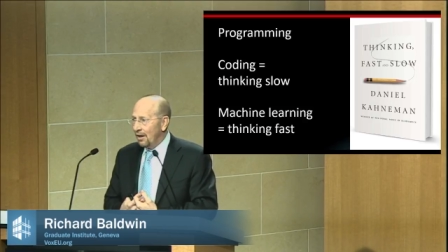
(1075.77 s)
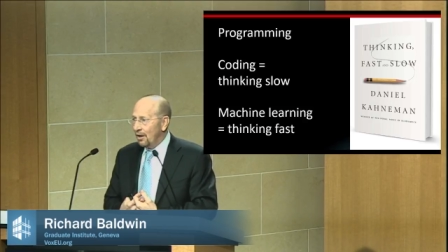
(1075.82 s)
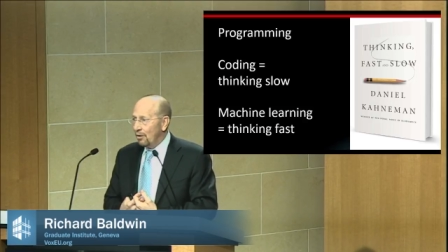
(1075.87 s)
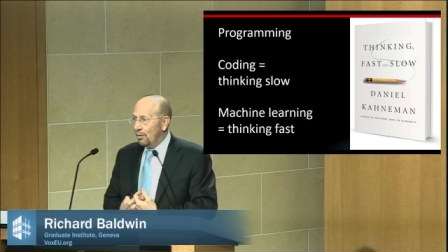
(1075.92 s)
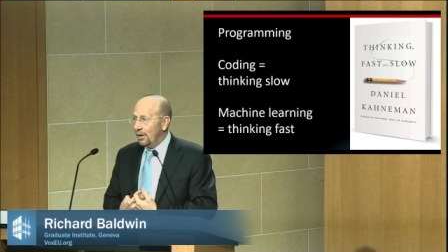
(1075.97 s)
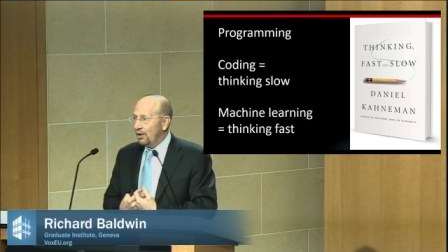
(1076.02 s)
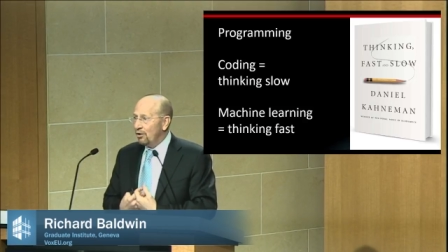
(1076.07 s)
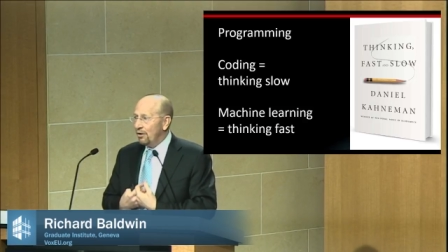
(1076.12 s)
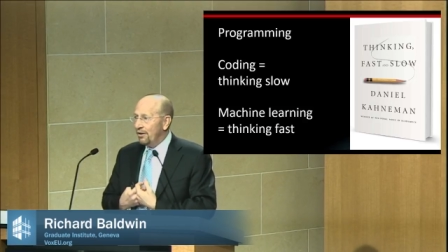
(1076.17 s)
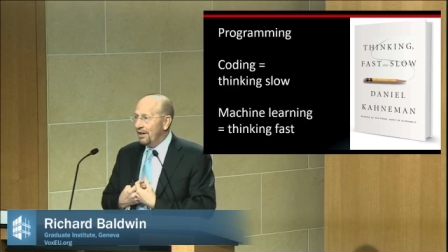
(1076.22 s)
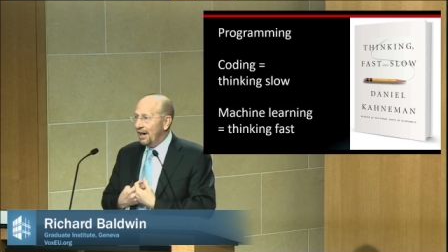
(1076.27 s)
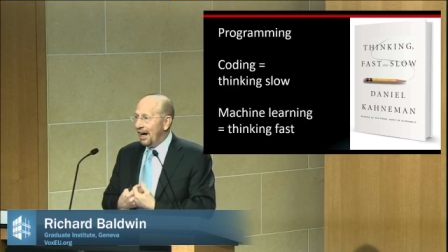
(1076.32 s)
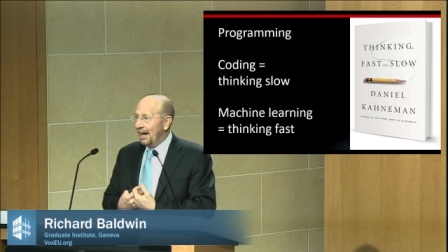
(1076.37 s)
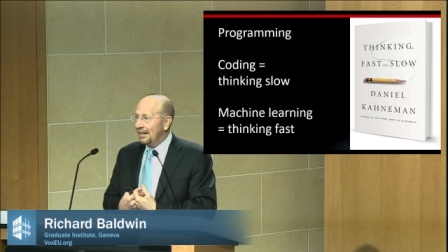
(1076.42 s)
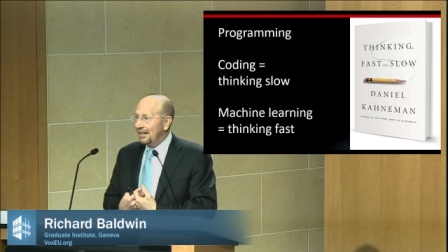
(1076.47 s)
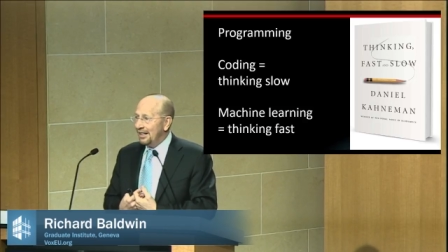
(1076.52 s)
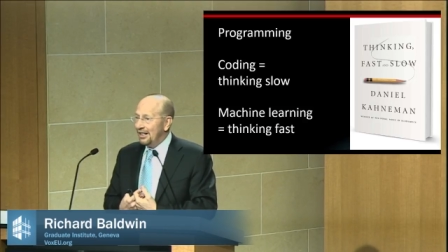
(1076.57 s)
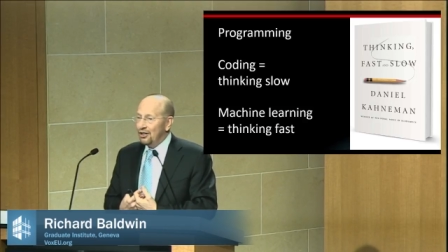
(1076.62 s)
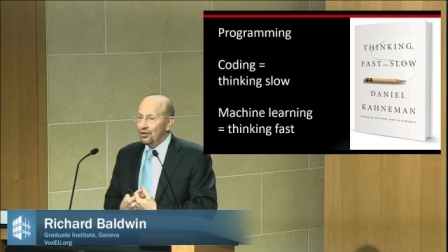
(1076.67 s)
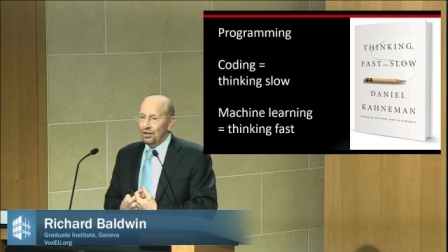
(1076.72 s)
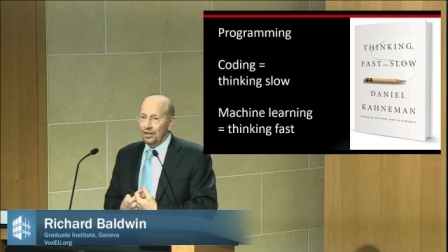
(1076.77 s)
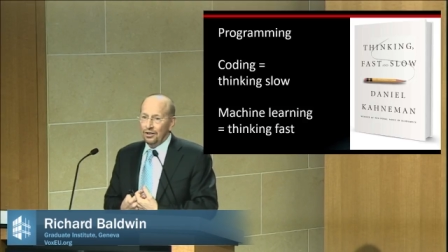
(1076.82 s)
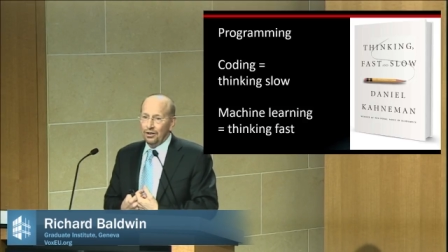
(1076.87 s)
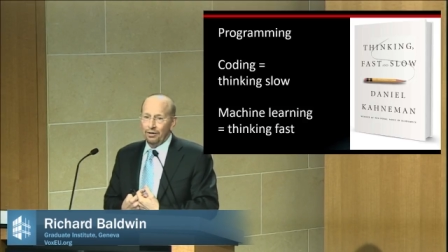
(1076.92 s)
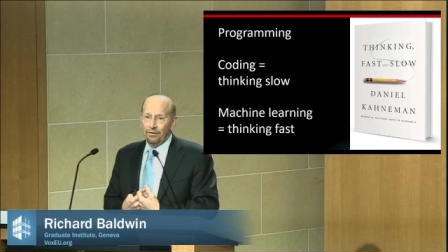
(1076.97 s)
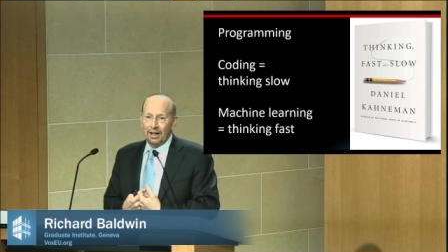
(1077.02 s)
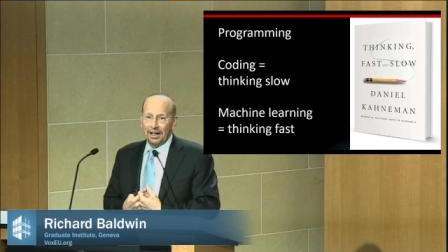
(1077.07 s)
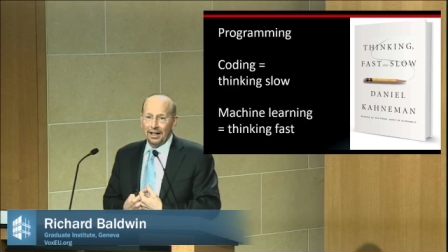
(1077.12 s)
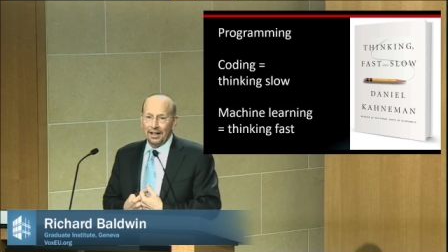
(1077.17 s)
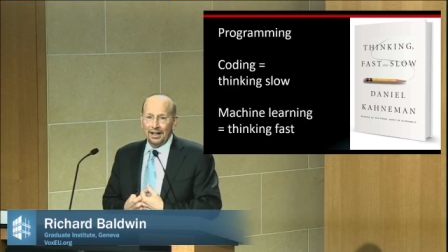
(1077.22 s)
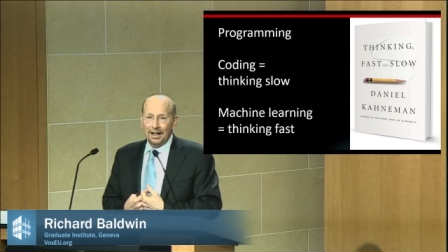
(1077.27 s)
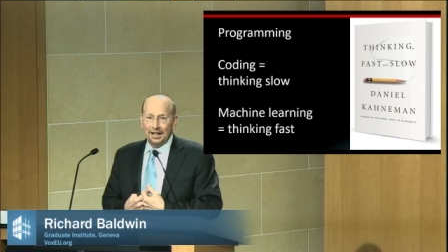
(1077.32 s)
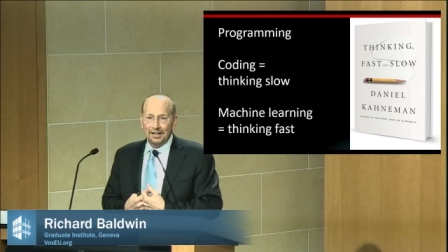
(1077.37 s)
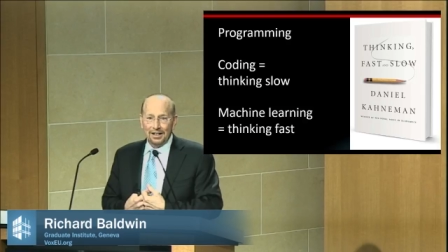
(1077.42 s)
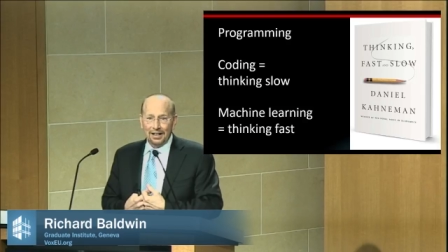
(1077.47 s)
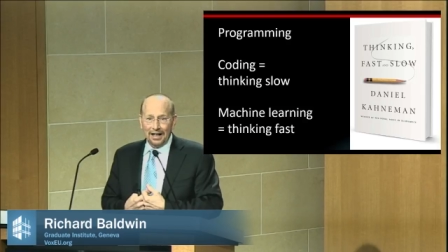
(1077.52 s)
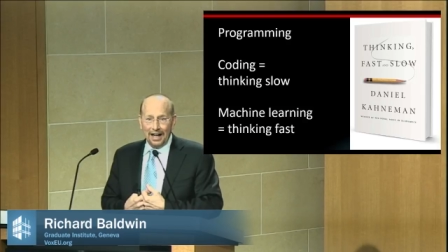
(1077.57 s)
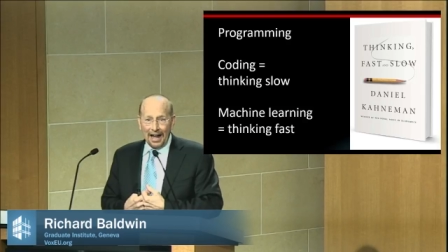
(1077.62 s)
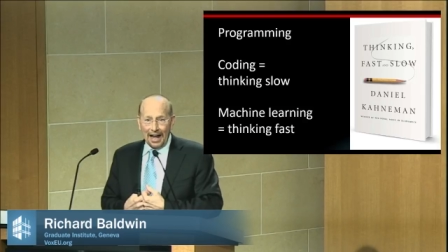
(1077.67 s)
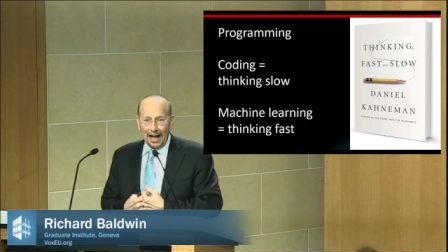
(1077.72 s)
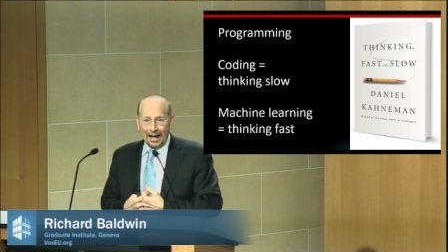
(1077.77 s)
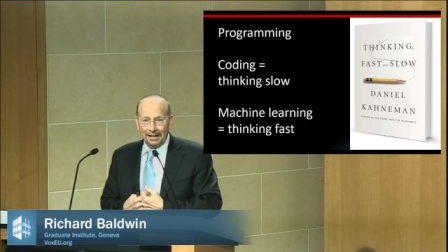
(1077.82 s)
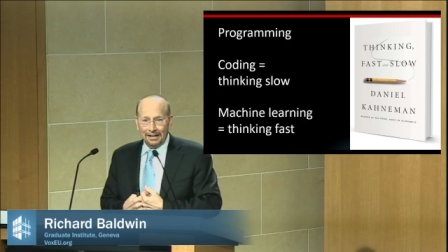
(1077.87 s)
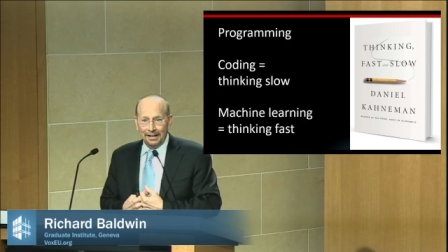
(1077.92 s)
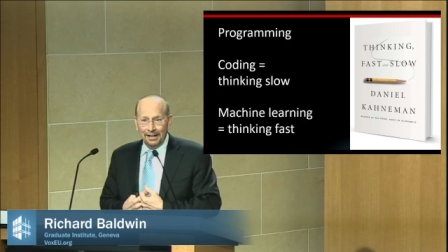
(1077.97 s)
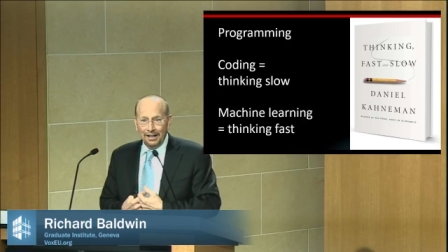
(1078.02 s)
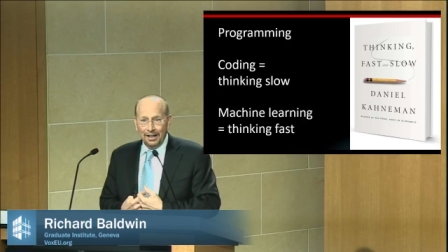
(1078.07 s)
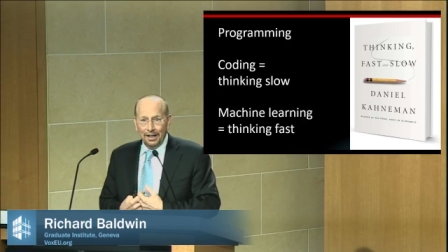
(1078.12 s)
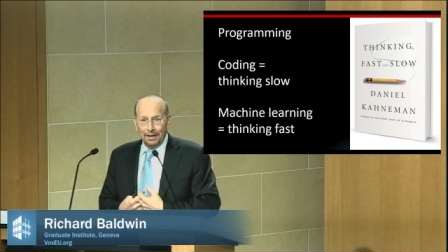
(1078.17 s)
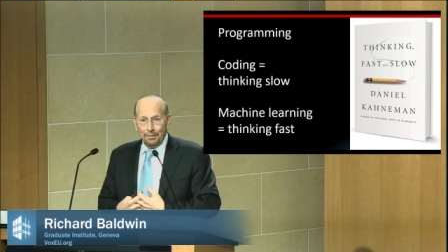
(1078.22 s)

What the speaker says: We could not teach it to recognize a cat,